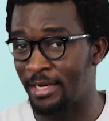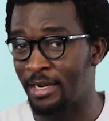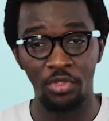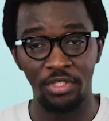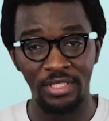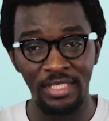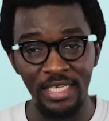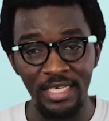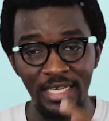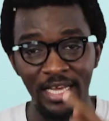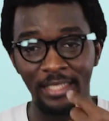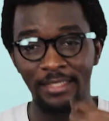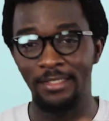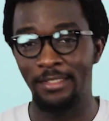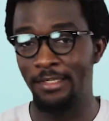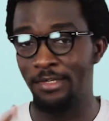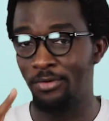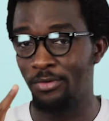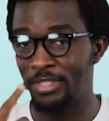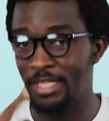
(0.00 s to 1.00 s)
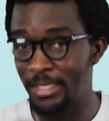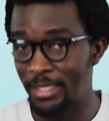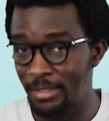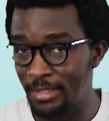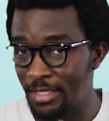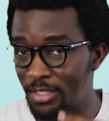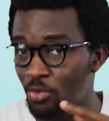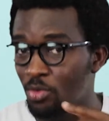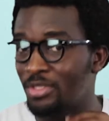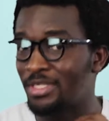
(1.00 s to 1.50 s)
You'll see that certain
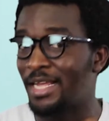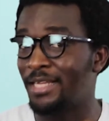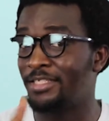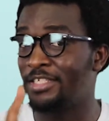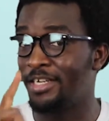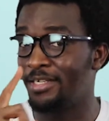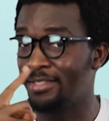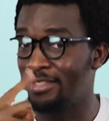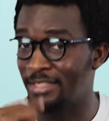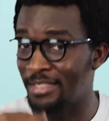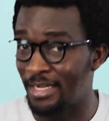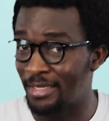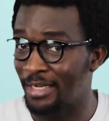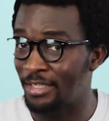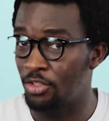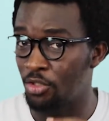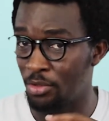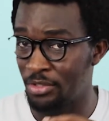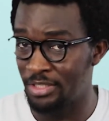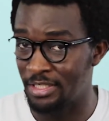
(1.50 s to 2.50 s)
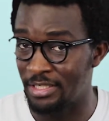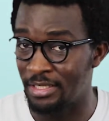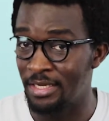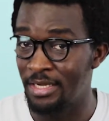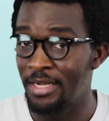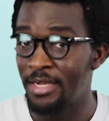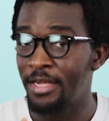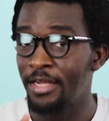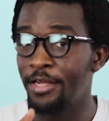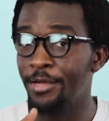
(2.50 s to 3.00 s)
things will start changing and adjusting,
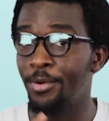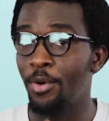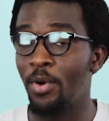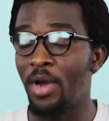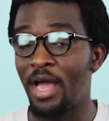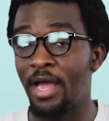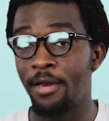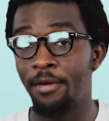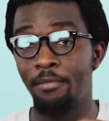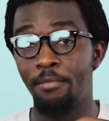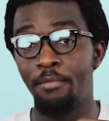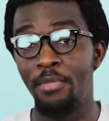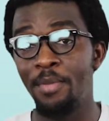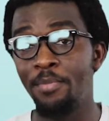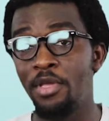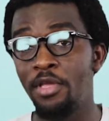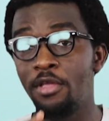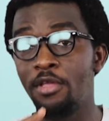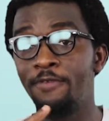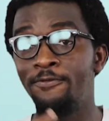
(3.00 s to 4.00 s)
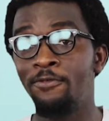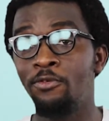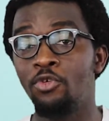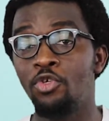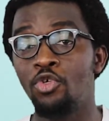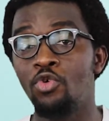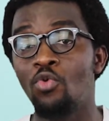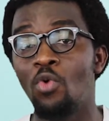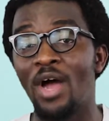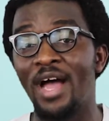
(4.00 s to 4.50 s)
and maybe even
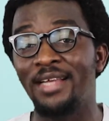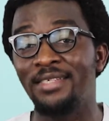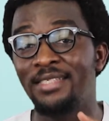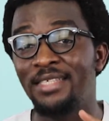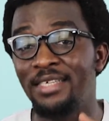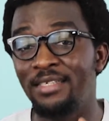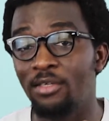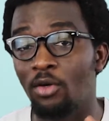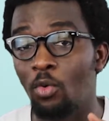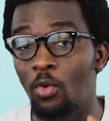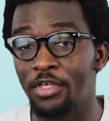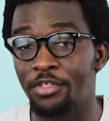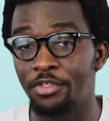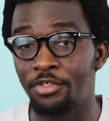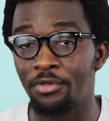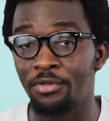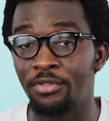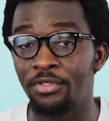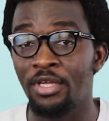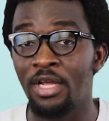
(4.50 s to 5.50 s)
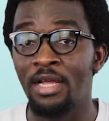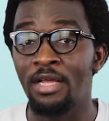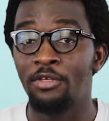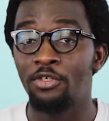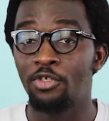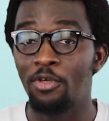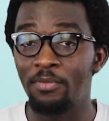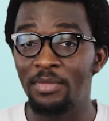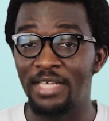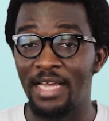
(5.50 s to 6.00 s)
you asking the questions
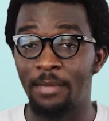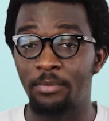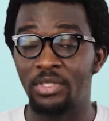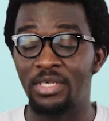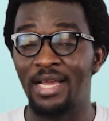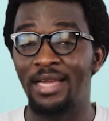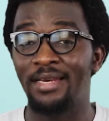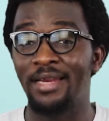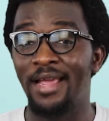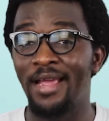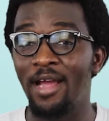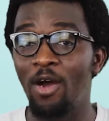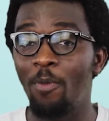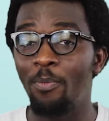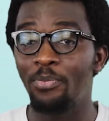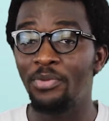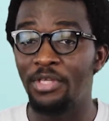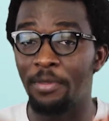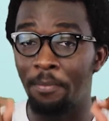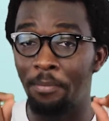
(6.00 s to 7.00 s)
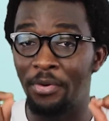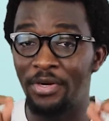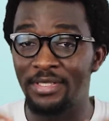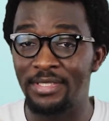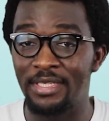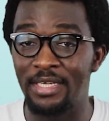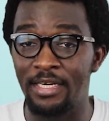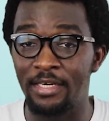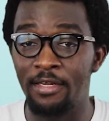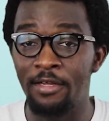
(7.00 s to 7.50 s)
sometimes can help the
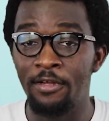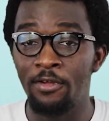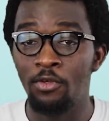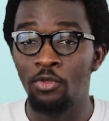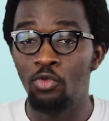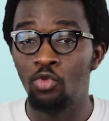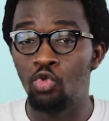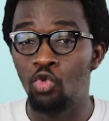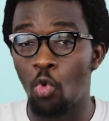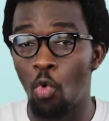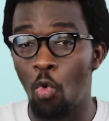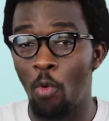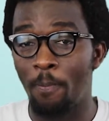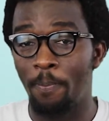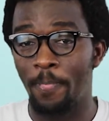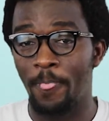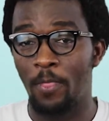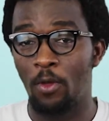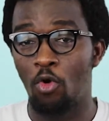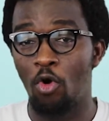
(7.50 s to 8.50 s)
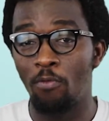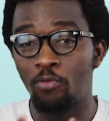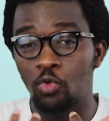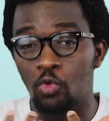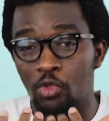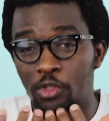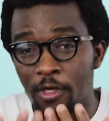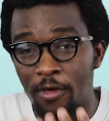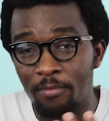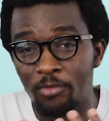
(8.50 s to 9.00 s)
person to come to
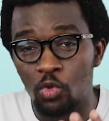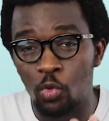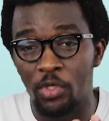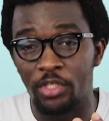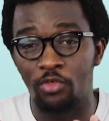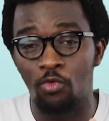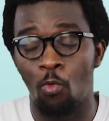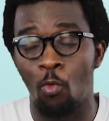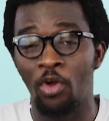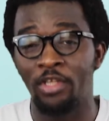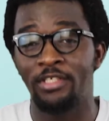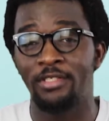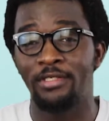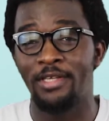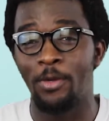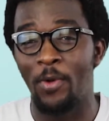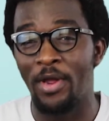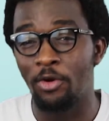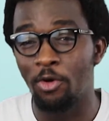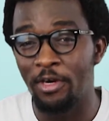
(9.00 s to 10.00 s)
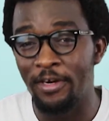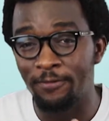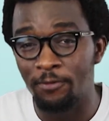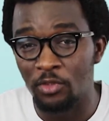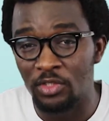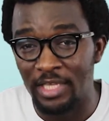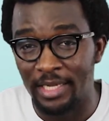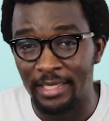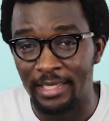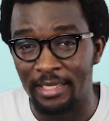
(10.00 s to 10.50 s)
terms with what they were not even
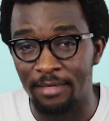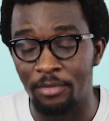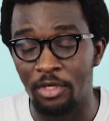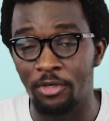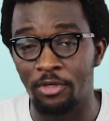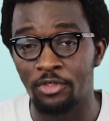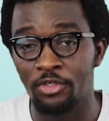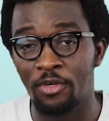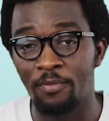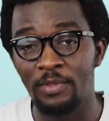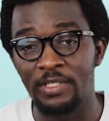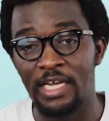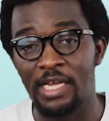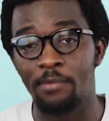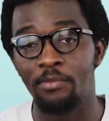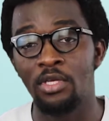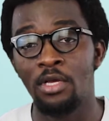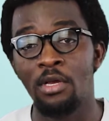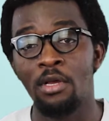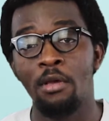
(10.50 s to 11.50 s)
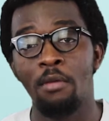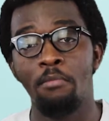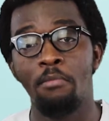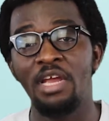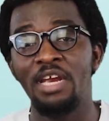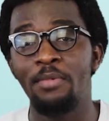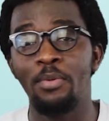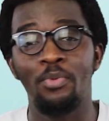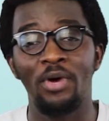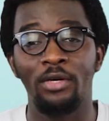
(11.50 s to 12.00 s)
thinking, because sometimes
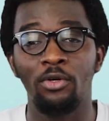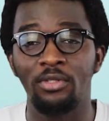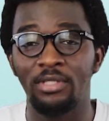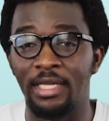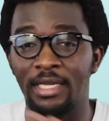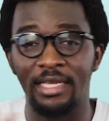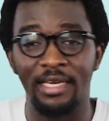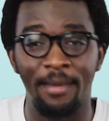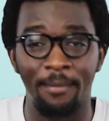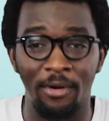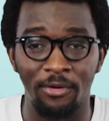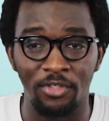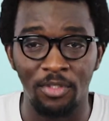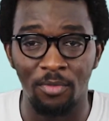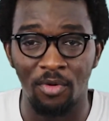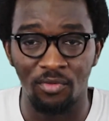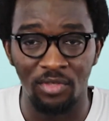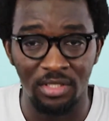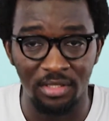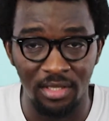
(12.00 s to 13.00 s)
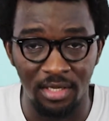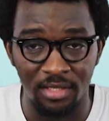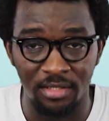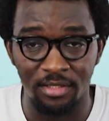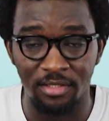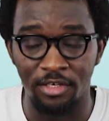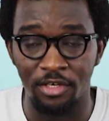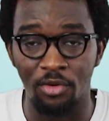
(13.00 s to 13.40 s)
many people are not thinking about some of these things.